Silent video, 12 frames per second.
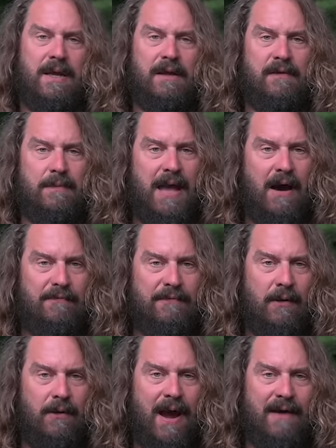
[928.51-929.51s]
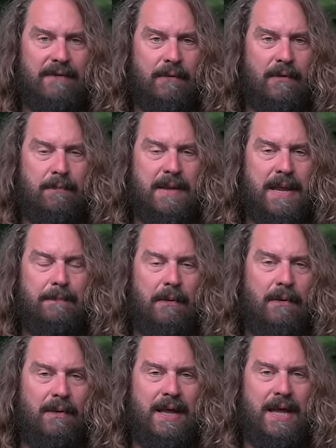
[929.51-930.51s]
to be out photographing with
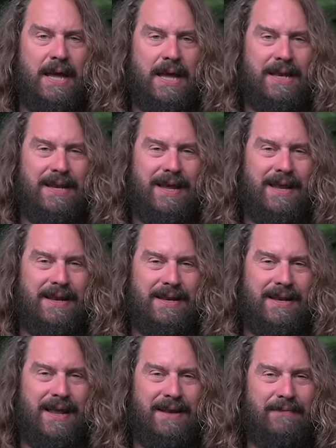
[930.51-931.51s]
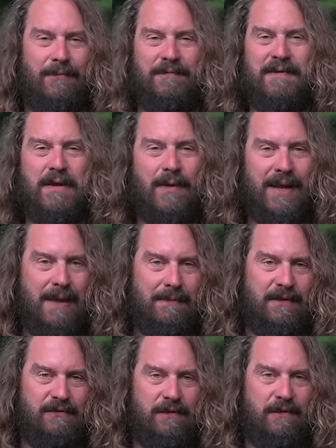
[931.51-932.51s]
people and, and, and reviewing
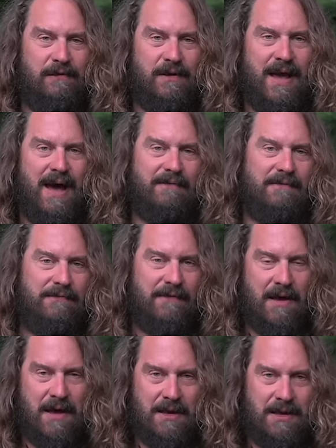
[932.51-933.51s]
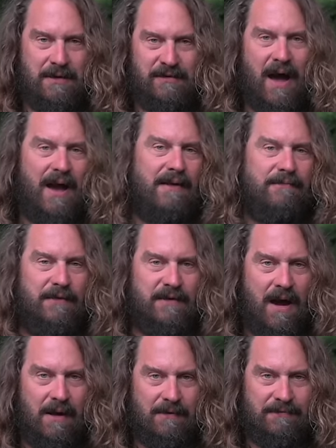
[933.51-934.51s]
images and having fun and talking
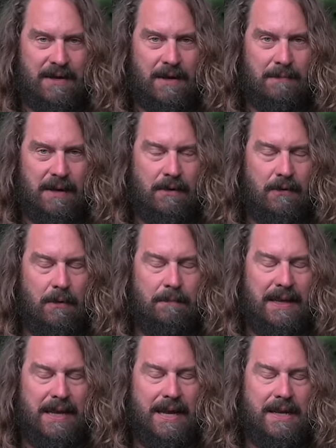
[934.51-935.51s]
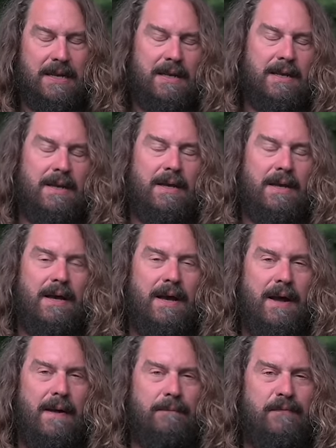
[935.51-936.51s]
photography in a big group again.
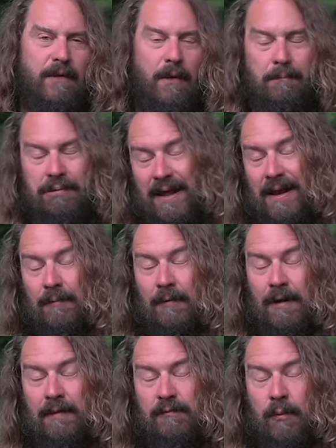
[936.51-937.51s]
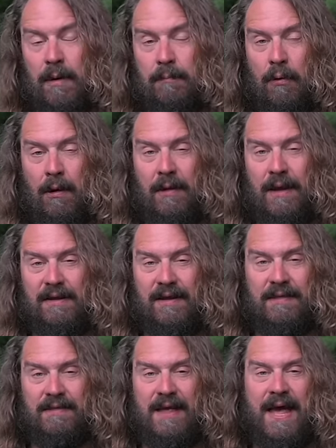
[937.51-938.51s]
Um, so planning on running this one in Portland
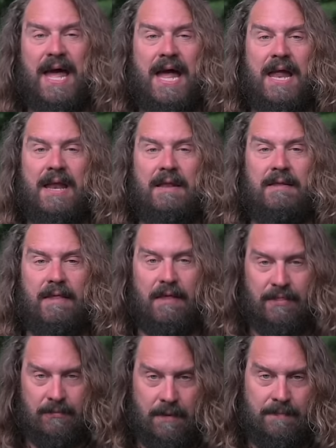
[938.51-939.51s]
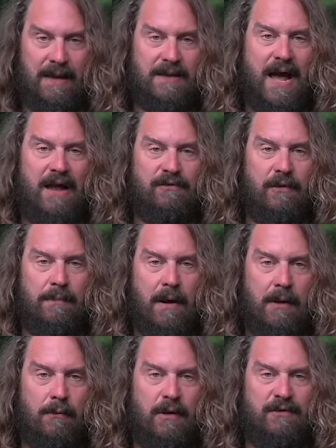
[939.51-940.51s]
and then the three big national
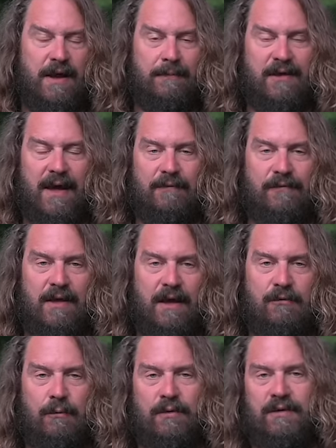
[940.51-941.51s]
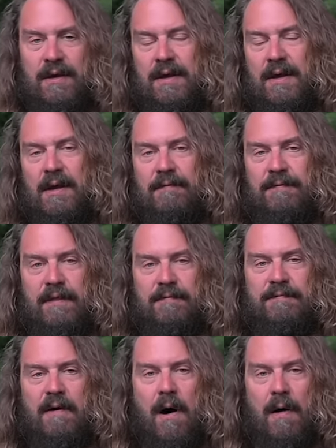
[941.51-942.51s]
park workshops I have scheduled for the
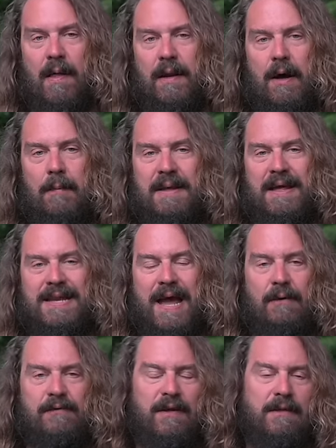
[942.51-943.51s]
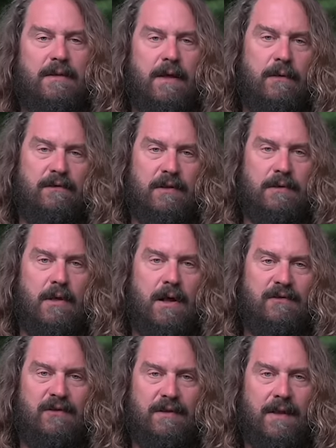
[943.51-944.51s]
fall, and I'll be announcing those and
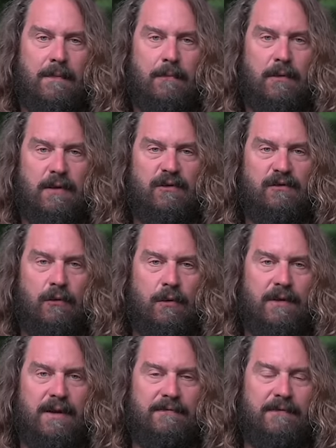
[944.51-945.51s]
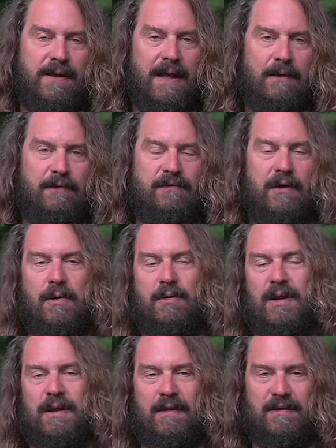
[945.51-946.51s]
launching them really shortly for
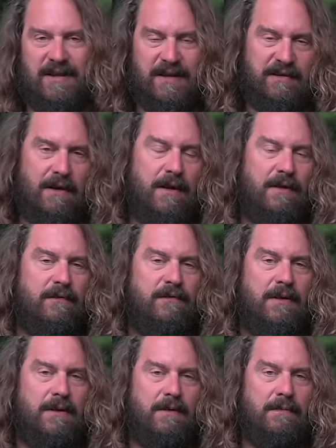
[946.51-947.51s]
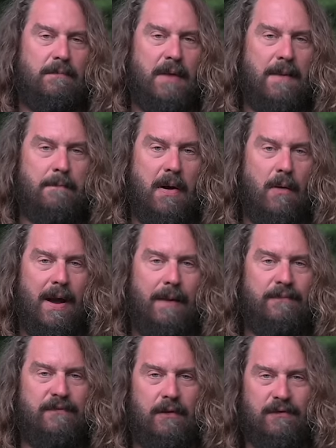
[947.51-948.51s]
Yellowstone and the Tetons and, and
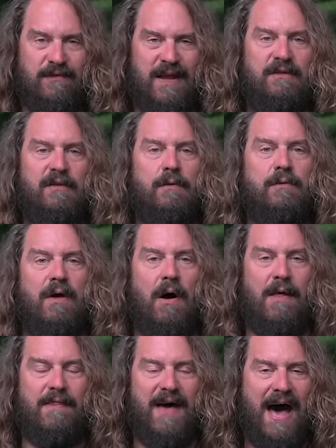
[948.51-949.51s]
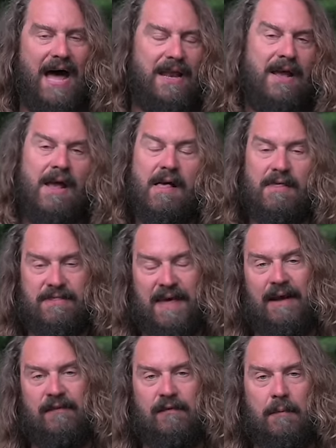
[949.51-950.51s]
Moab. So stay tuned on that.
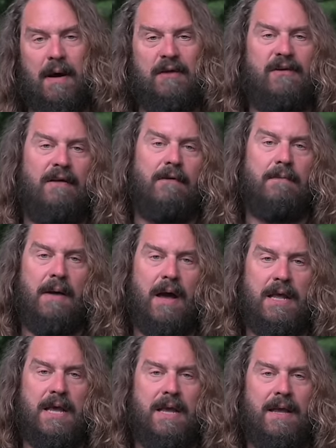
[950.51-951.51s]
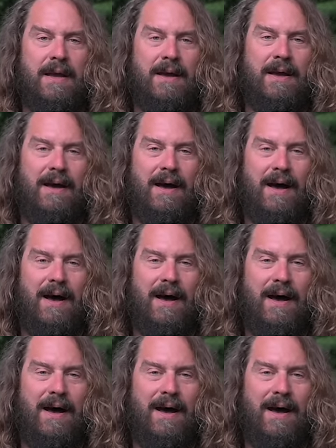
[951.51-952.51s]
Thanks so much, everybody.
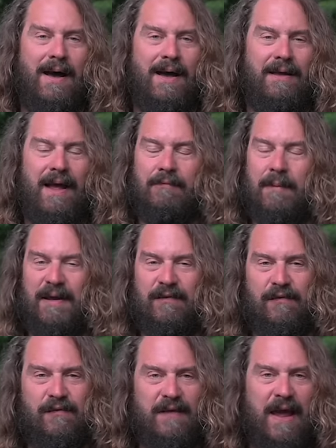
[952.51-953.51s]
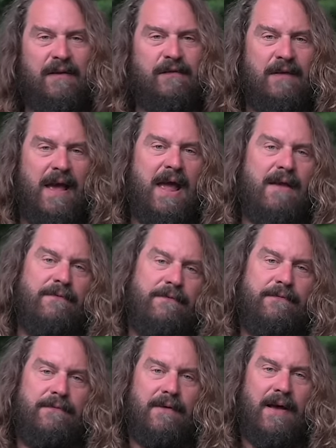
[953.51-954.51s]
Uh, everybody stay
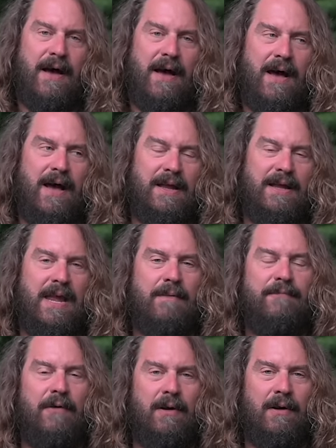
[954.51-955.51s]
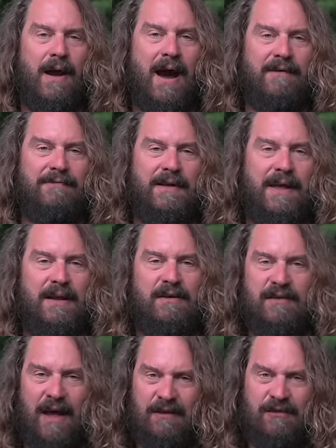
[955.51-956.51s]
safe, uh, keep photographing,
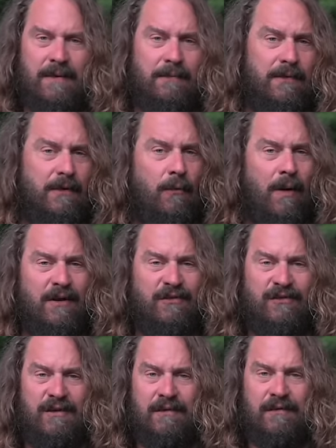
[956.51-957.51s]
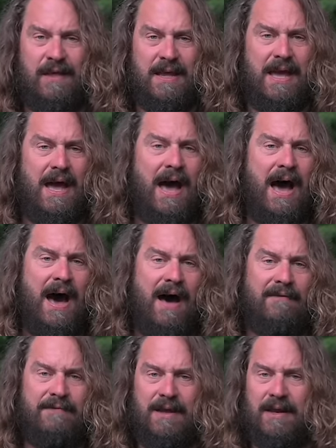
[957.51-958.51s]
touch in with questions that you
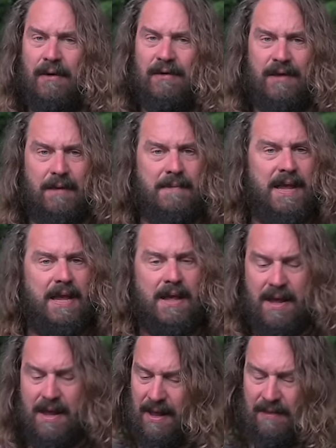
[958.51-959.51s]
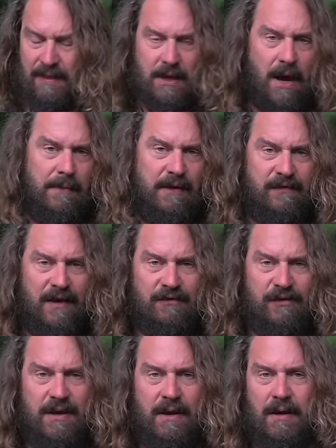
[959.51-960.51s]
have. You can always get me in the comments
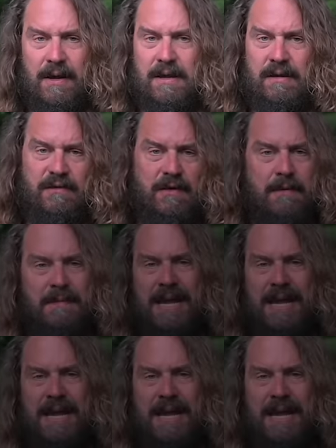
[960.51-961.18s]
section here on YouTube,